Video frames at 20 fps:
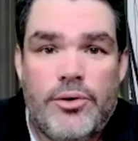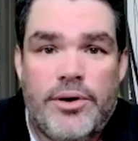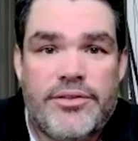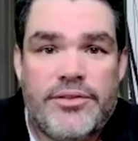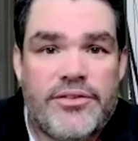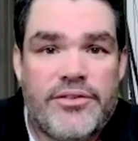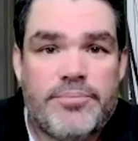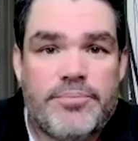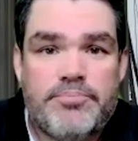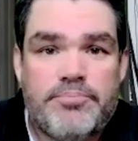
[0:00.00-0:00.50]

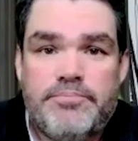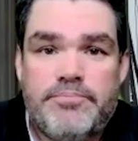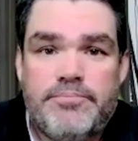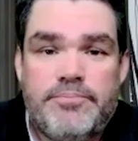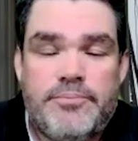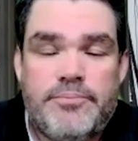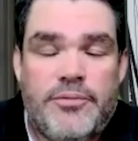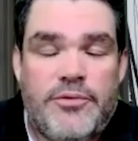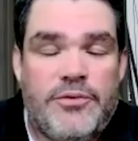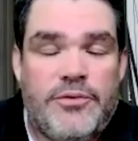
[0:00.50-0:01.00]
It's
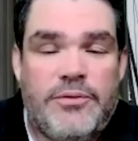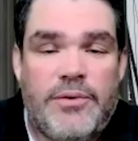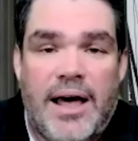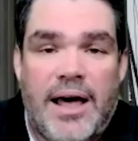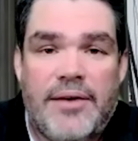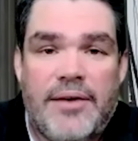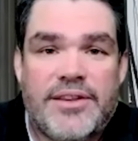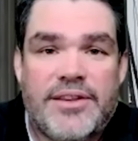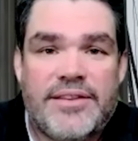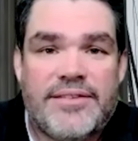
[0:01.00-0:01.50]

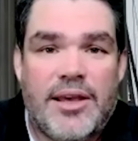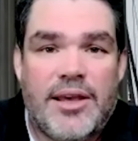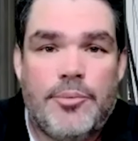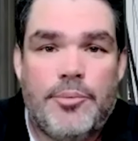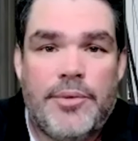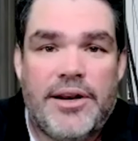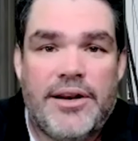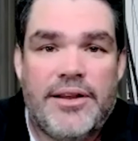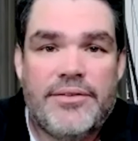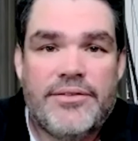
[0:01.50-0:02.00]
5 to 10
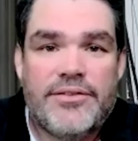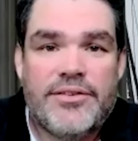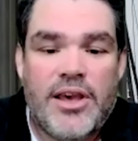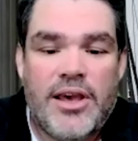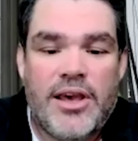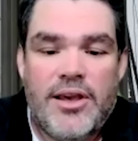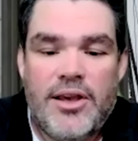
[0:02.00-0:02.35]
minutes.